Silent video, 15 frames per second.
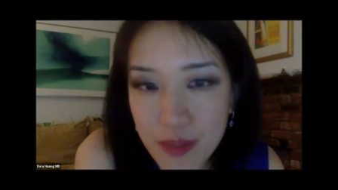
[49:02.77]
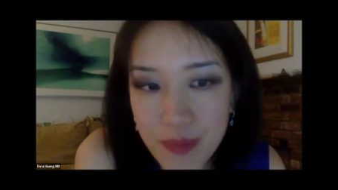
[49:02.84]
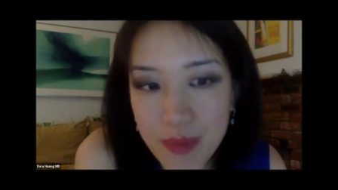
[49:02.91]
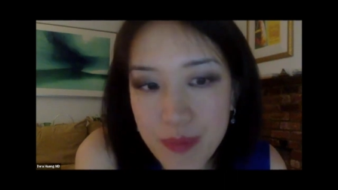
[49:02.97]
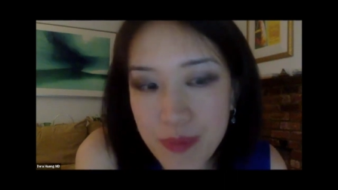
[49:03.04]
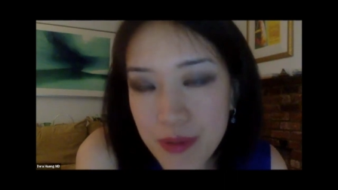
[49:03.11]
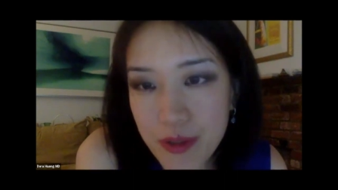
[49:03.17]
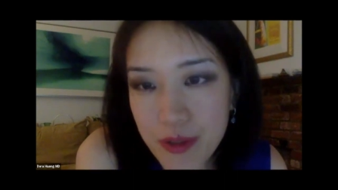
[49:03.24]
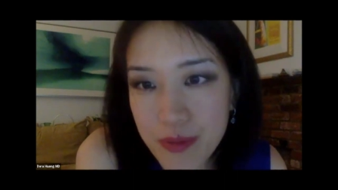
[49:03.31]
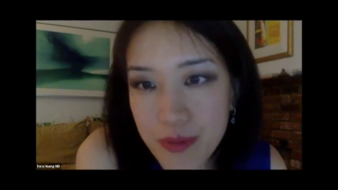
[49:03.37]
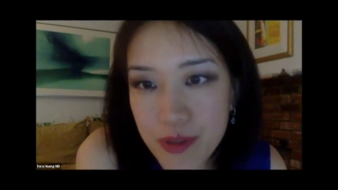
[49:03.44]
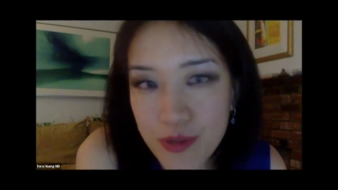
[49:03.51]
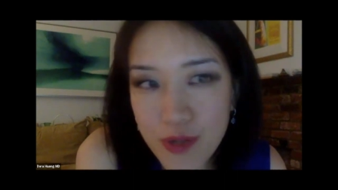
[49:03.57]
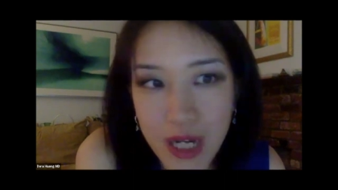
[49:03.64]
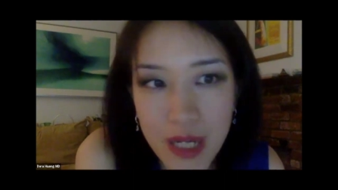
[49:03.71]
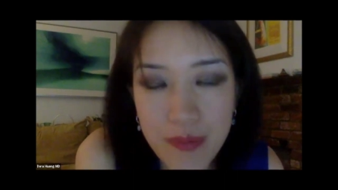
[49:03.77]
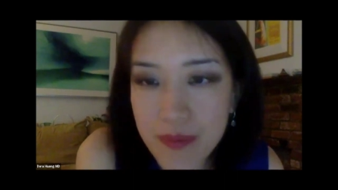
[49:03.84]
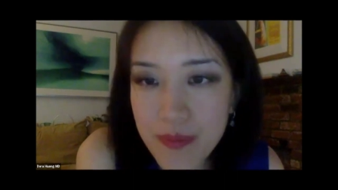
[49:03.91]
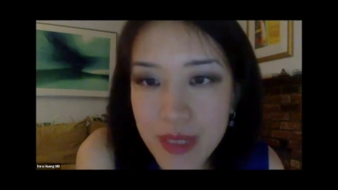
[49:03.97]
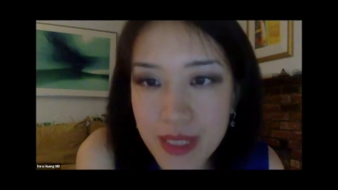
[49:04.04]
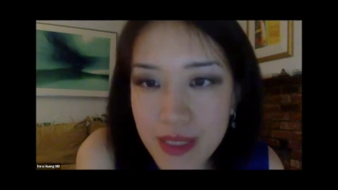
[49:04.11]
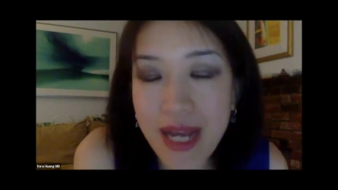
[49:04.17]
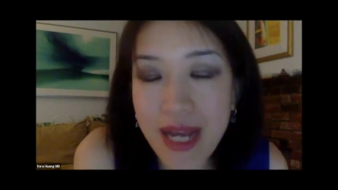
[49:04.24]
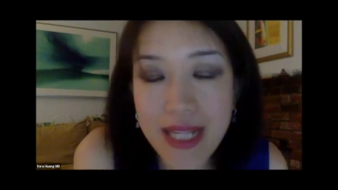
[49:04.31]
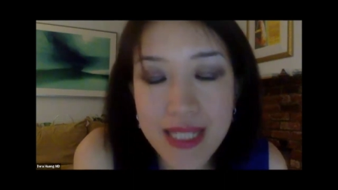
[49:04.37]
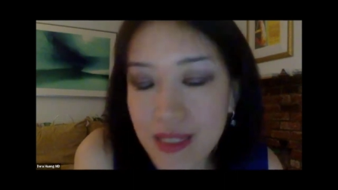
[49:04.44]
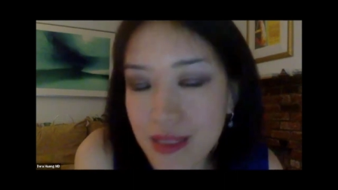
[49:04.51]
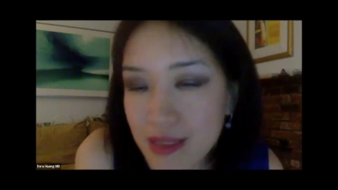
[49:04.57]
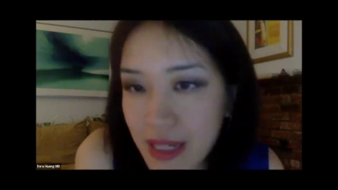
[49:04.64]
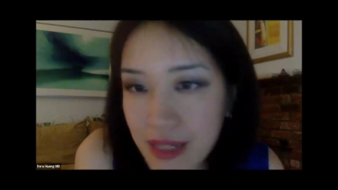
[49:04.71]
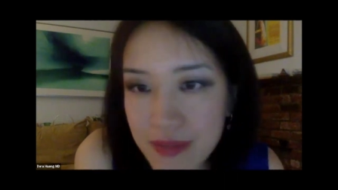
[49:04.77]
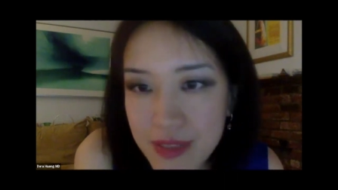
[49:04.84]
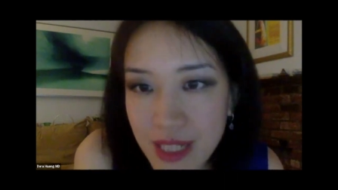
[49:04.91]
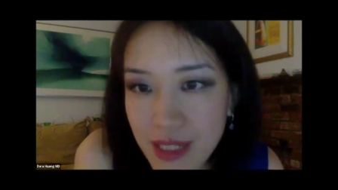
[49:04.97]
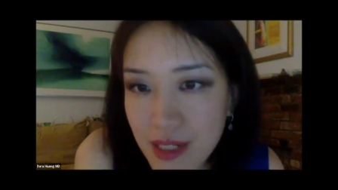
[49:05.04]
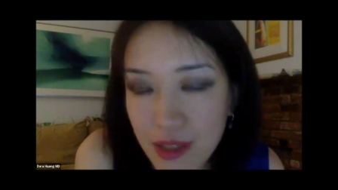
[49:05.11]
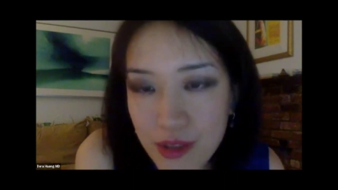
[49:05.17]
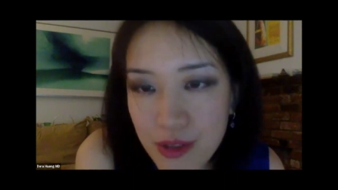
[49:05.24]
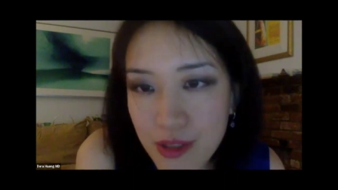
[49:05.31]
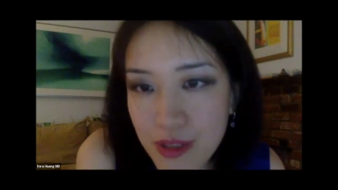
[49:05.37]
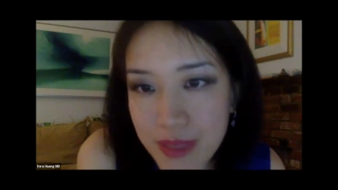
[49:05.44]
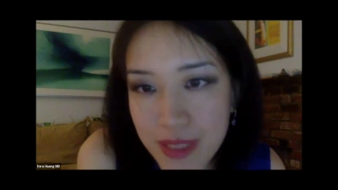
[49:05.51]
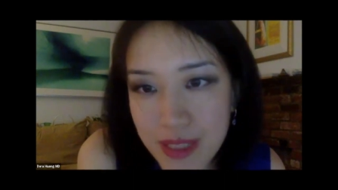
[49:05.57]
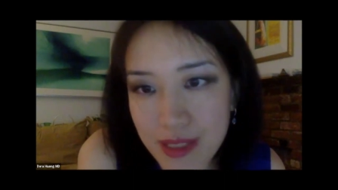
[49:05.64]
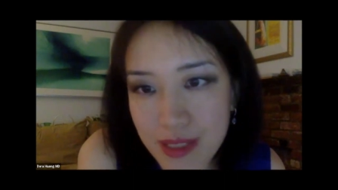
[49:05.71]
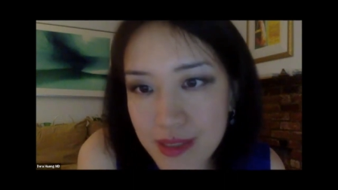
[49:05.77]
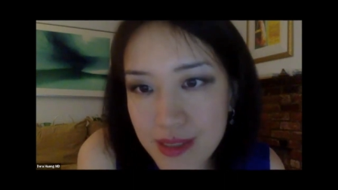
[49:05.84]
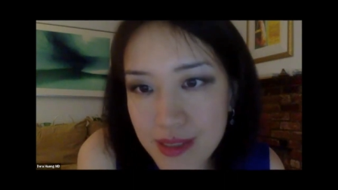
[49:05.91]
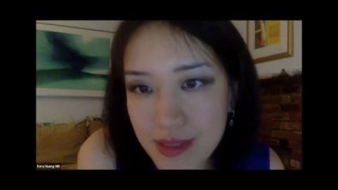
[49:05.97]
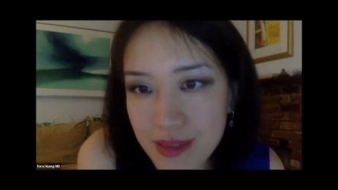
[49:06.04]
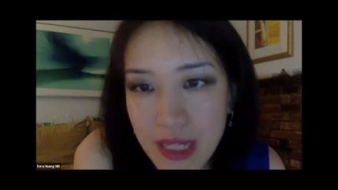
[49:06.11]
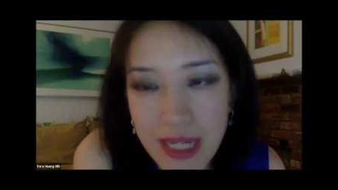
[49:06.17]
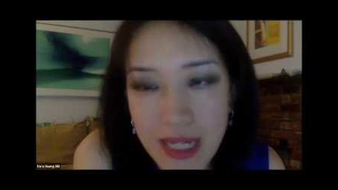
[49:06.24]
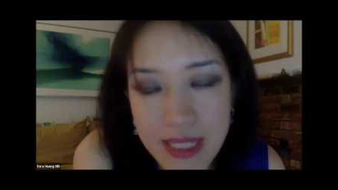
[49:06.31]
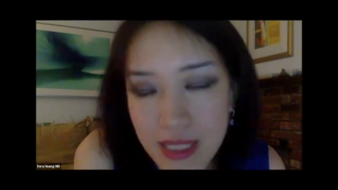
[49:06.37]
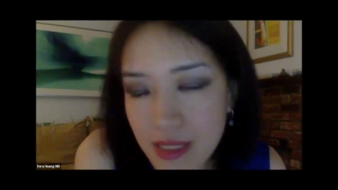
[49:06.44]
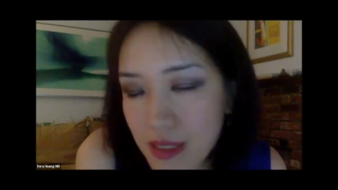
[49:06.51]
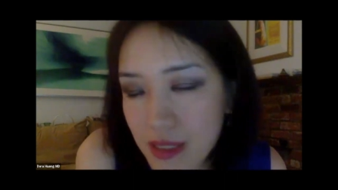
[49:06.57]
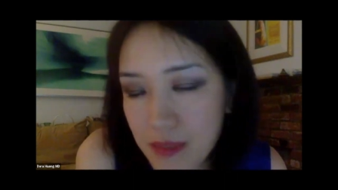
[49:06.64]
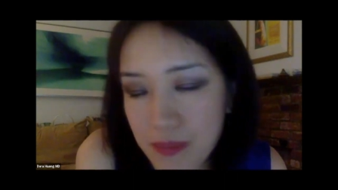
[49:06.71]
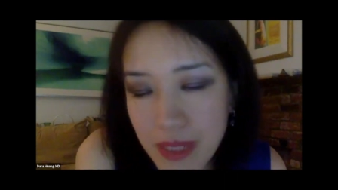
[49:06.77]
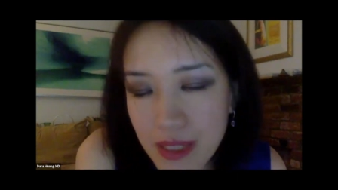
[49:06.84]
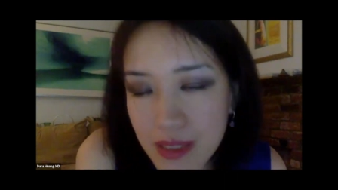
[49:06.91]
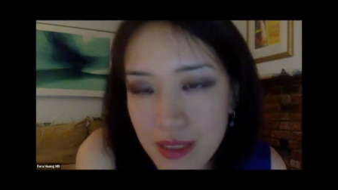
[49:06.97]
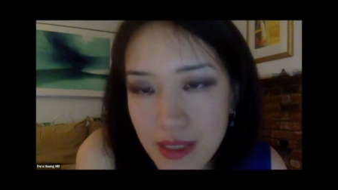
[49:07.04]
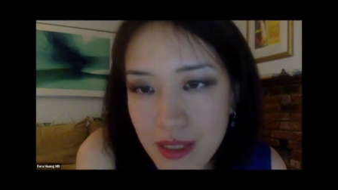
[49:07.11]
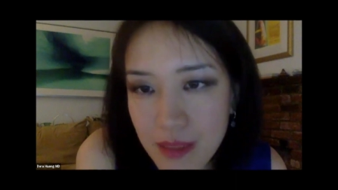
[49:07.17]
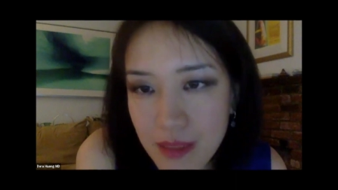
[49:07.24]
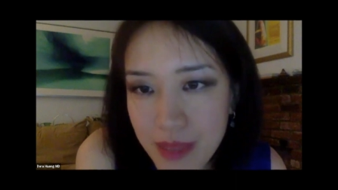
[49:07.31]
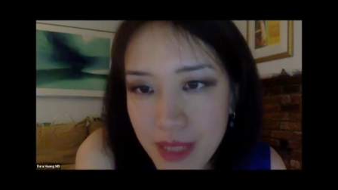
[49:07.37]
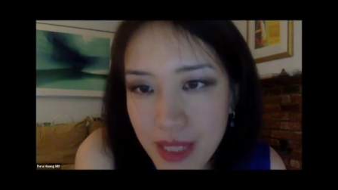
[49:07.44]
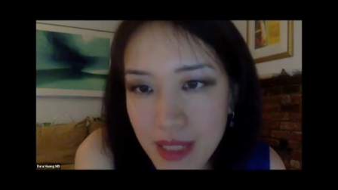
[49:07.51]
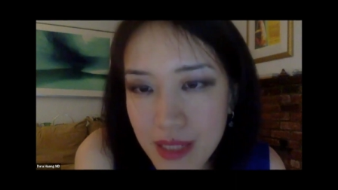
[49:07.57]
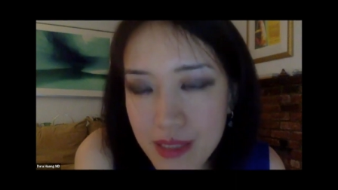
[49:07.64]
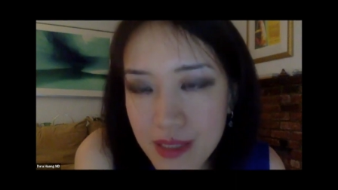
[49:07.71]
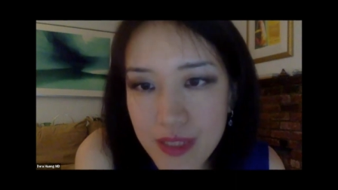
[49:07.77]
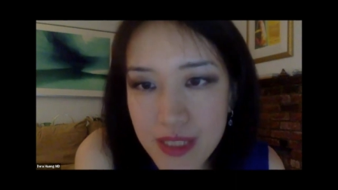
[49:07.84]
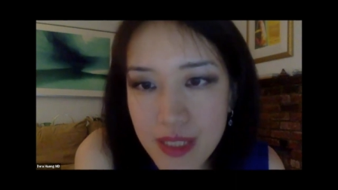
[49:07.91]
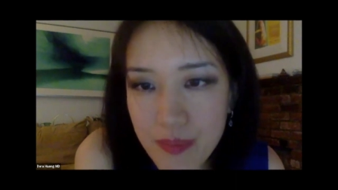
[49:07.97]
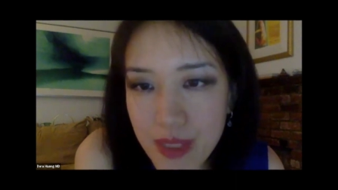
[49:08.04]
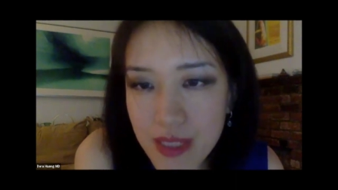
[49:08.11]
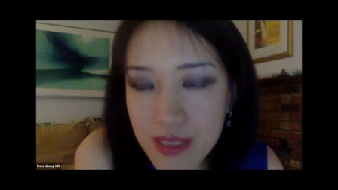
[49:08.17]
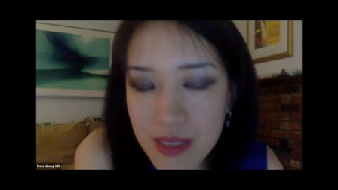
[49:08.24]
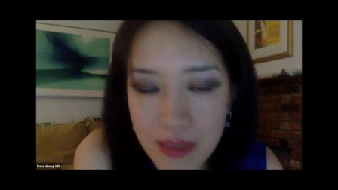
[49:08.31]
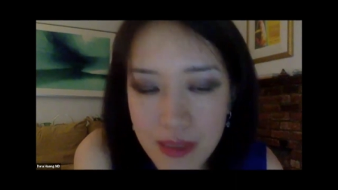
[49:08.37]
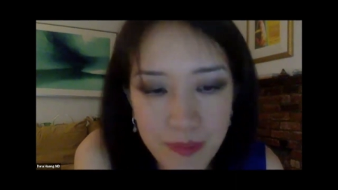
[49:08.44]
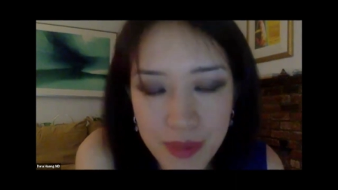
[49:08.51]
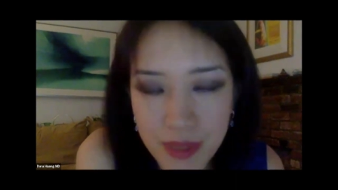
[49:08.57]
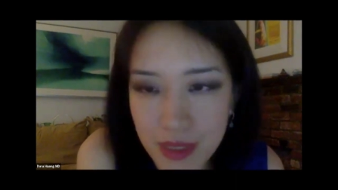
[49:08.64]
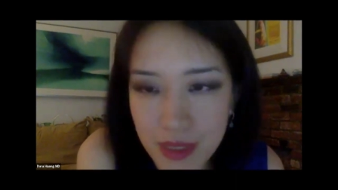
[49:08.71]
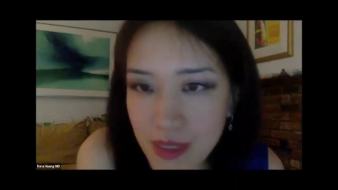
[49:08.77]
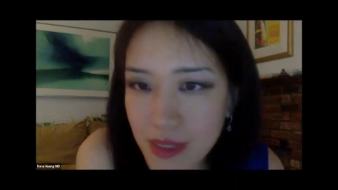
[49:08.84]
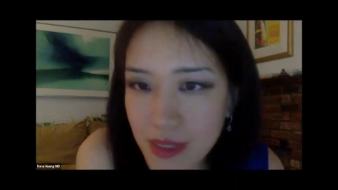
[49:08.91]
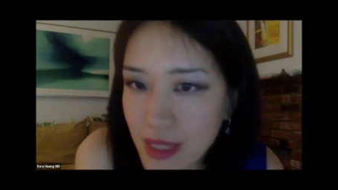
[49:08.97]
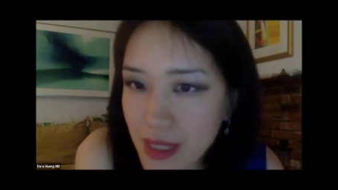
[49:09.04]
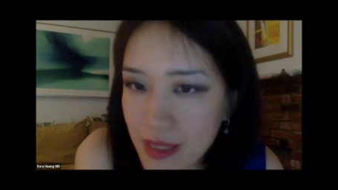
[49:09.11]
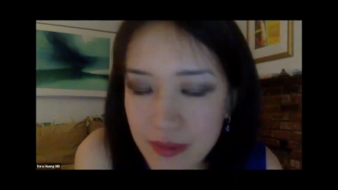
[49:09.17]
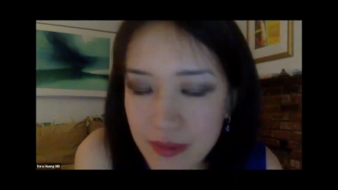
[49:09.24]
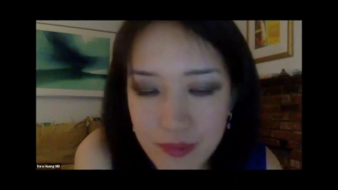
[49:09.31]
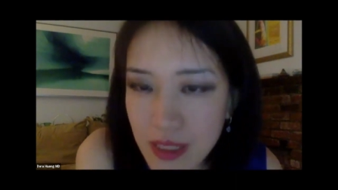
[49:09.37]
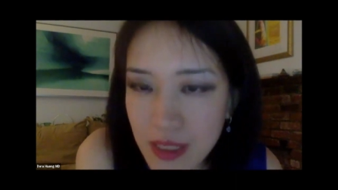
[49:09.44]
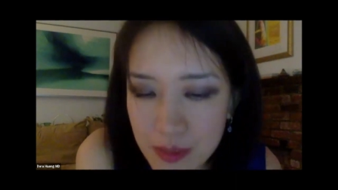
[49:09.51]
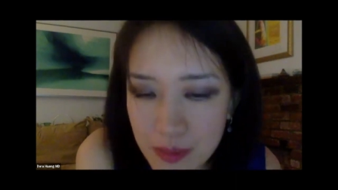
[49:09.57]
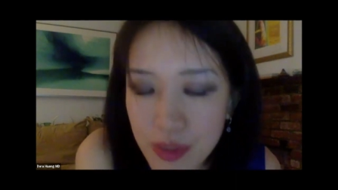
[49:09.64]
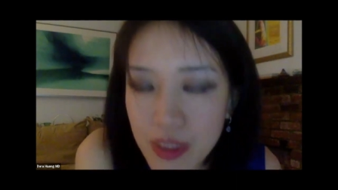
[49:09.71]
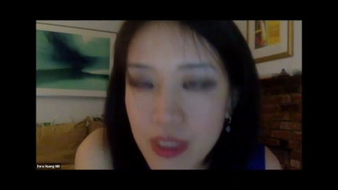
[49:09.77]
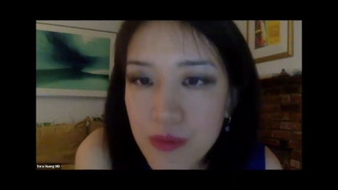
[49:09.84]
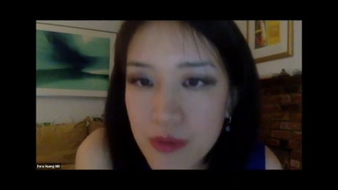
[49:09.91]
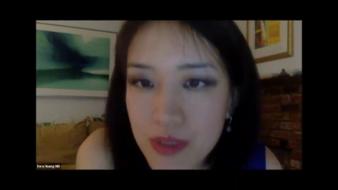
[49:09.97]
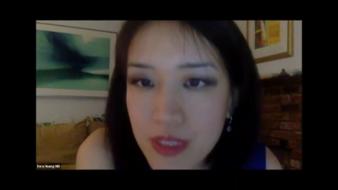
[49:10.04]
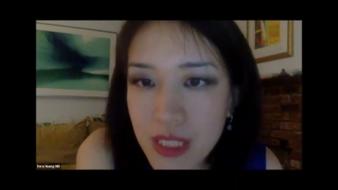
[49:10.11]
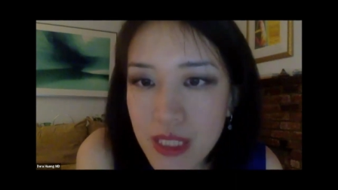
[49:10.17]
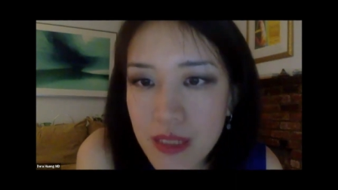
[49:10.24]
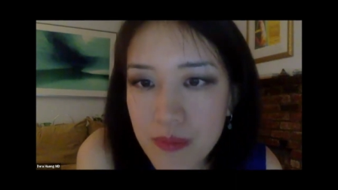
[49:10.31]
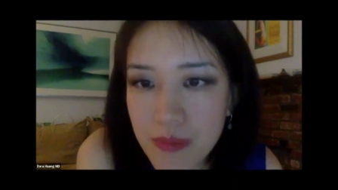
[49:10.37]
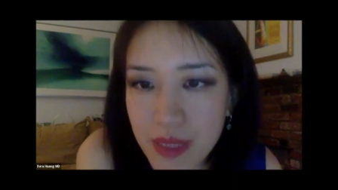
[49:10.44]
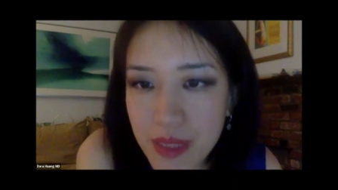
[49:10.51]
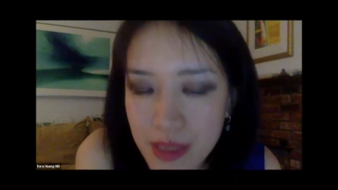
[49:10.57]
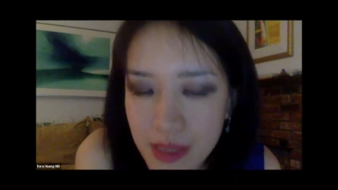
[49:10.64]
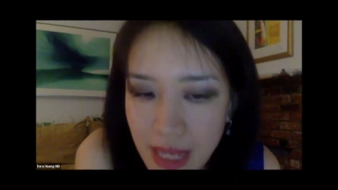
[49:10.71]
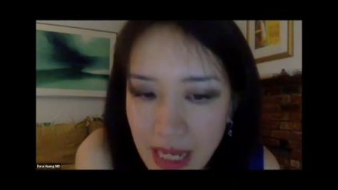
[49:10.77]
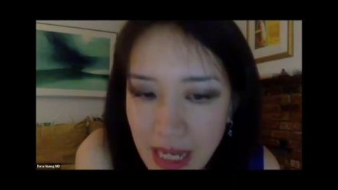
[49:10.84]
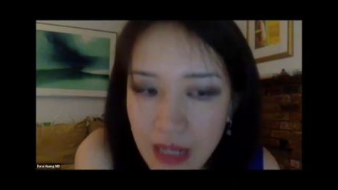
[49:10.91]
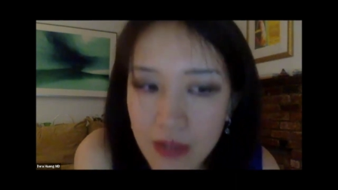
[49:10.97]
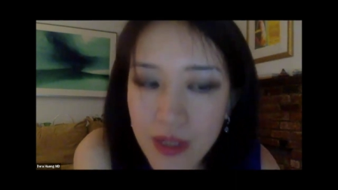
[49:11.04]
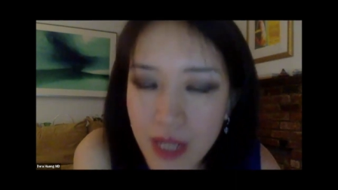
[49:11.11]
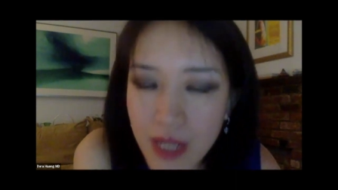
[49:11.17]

There are people who are prescribing, but I see a lot of second and third opinions, and I see the medically complex. If it's something simple, then it's pretty routine. But now